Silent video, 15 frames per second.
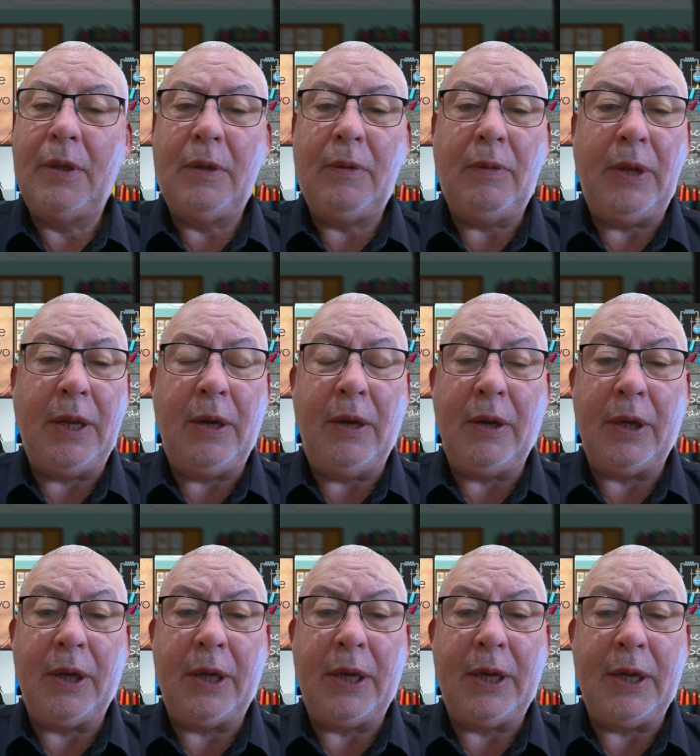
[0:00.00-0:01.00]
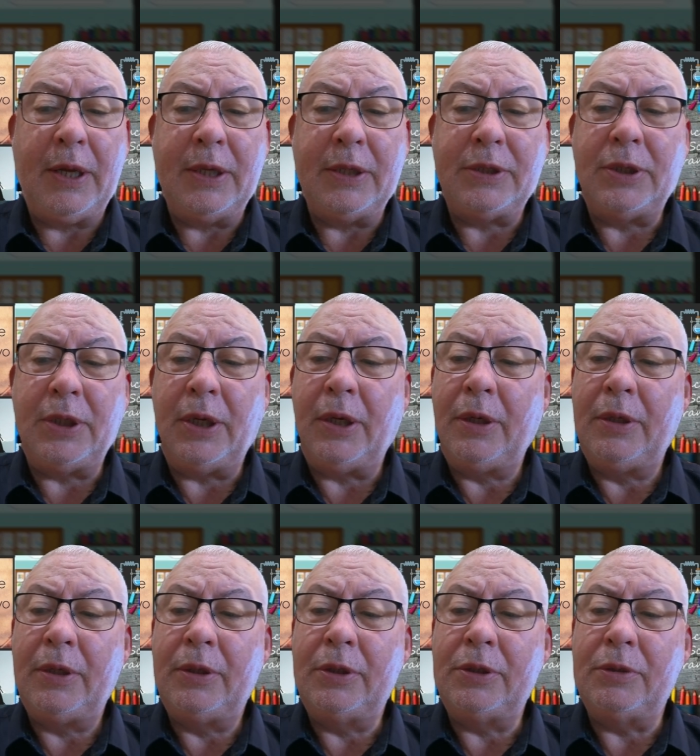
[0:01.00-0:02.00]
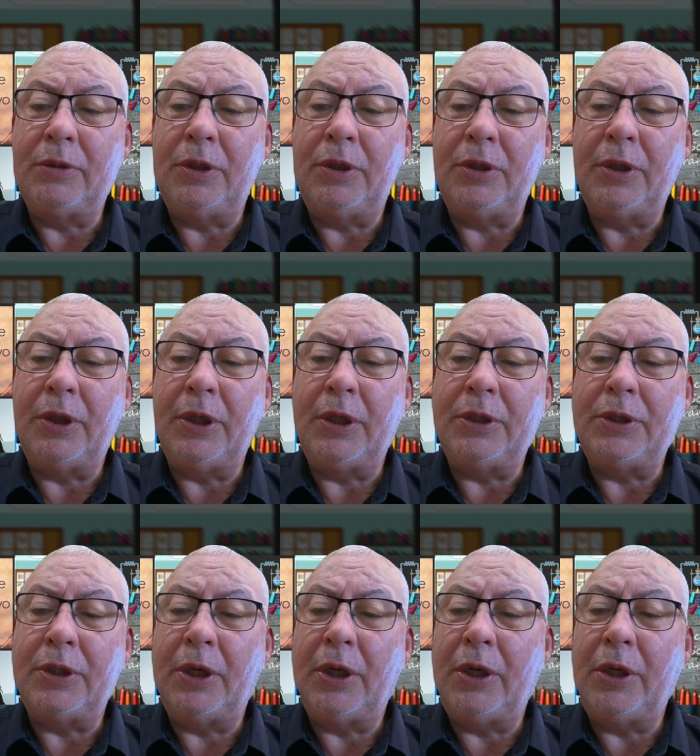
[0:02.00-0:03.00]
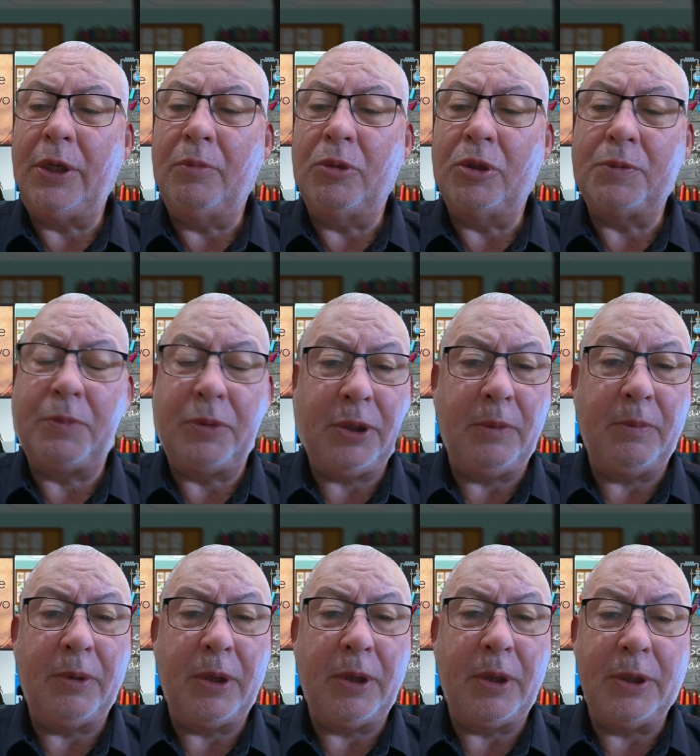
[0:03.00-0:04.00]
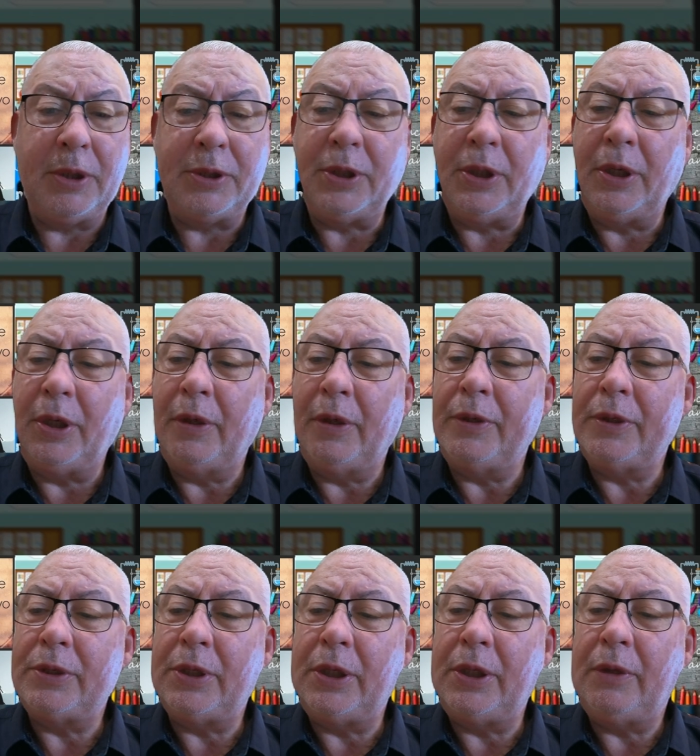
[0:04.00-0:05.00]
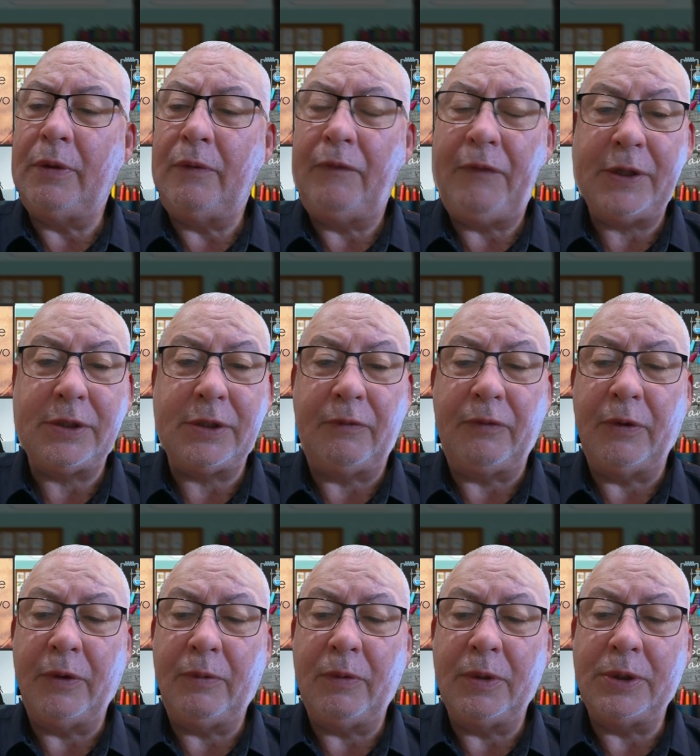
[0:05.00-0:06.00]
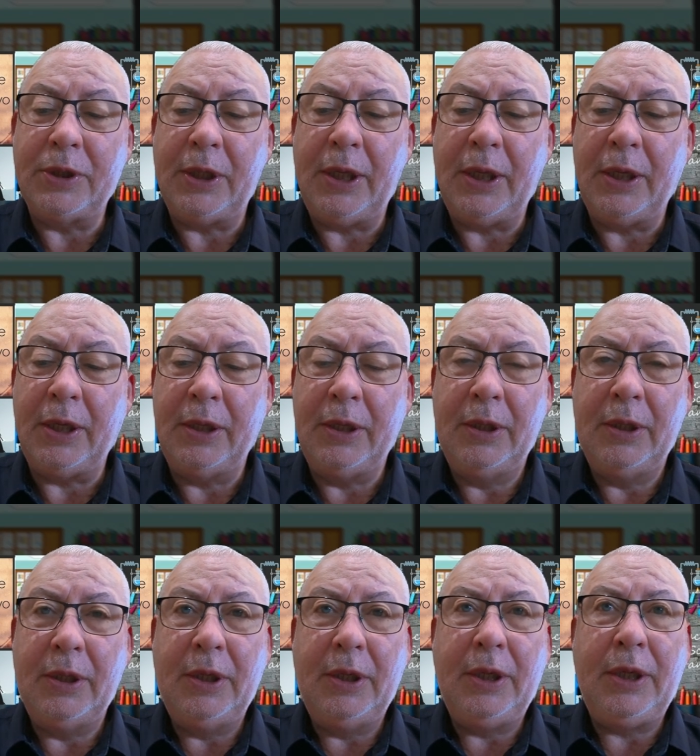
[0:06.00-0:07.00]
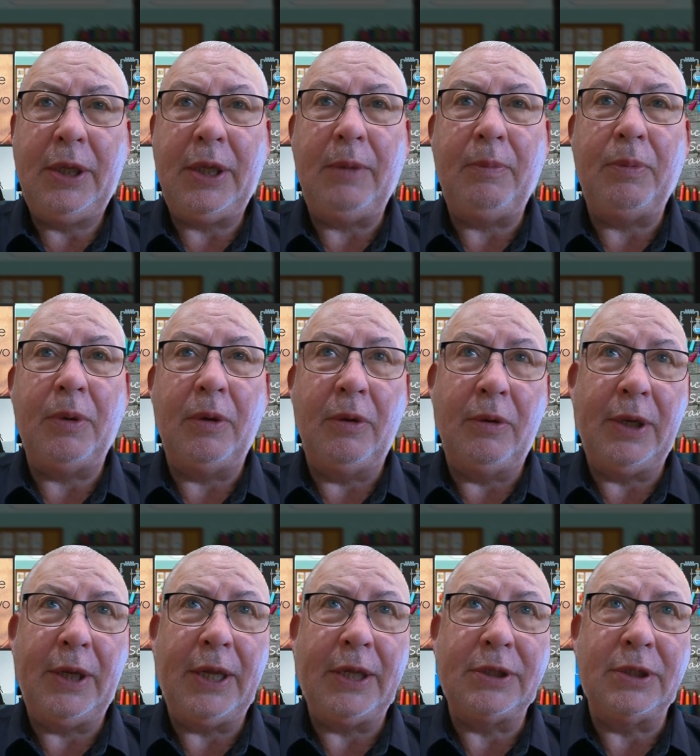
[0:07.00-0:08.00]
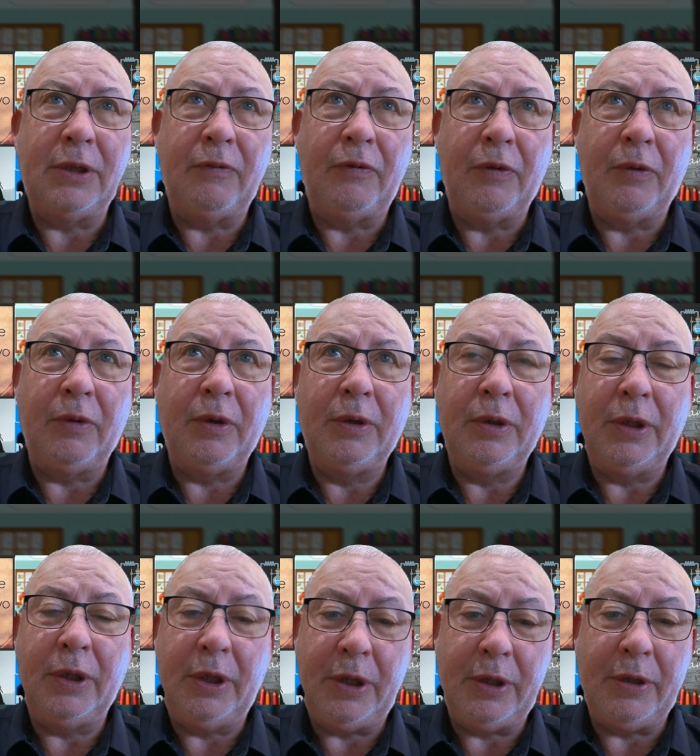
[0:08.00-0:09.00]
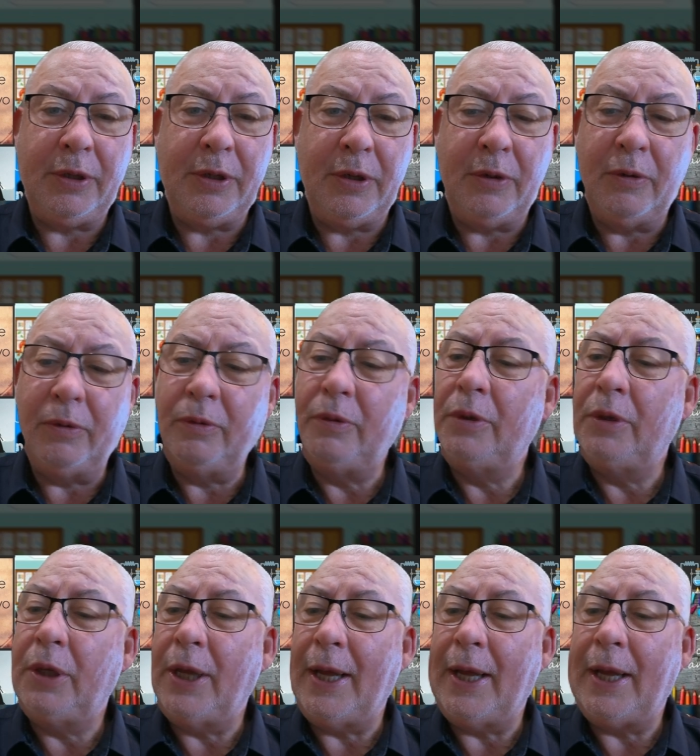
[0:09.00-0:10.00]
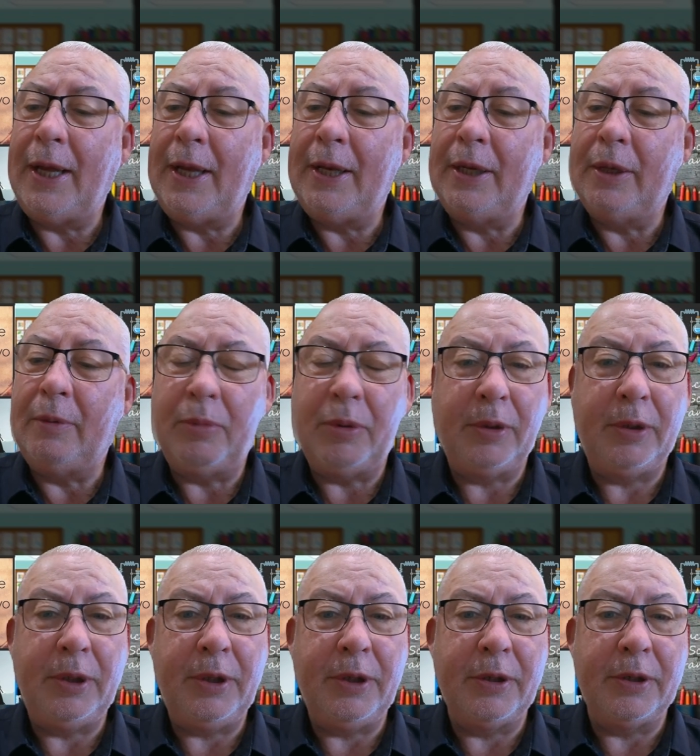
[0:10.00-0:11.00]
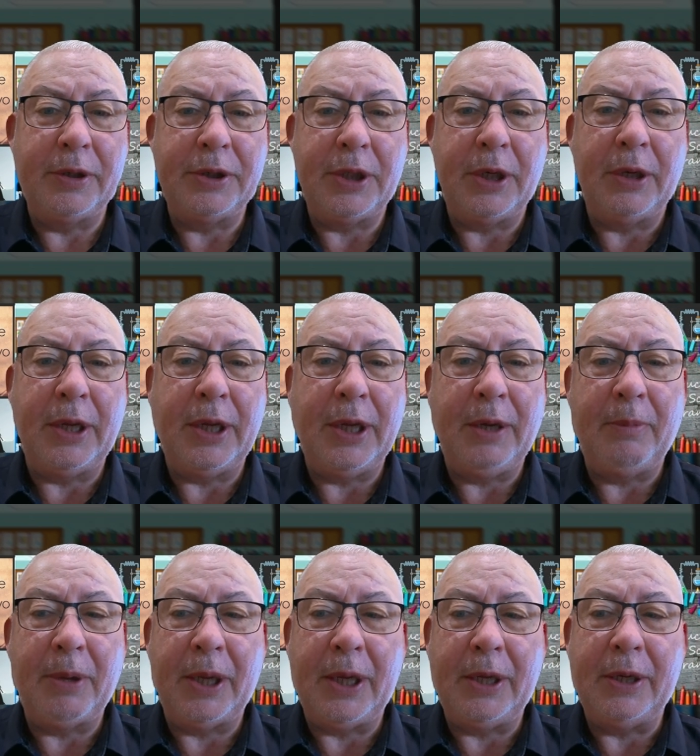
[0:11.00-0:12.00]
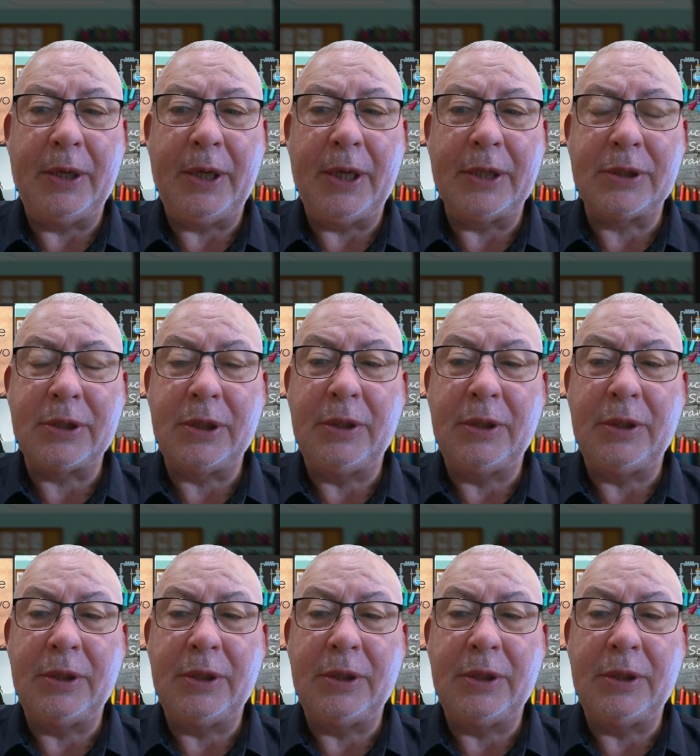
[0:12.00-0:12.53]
we then look at it in the chair. So to do it in the chair, you must put your bottom on the chair, obviously, face the front once again. Keep all legs on the floor, including your own, and pull your chair in behind your desk.